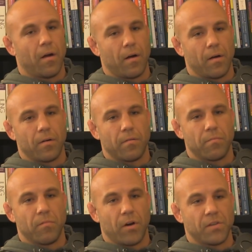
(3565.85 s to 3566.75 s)

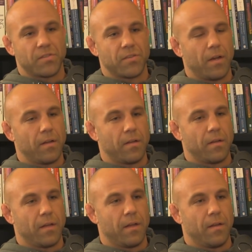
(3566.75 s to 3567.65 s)
our our
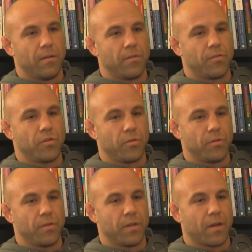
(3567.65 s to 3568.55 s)
son and
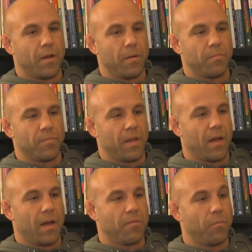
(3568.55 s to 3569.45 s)
children to come
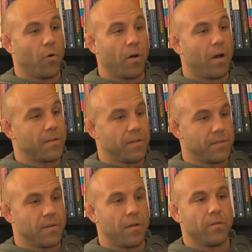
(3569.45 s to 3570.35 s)
to have more
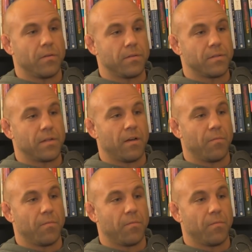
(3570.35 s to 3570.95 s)
aunties and uncles,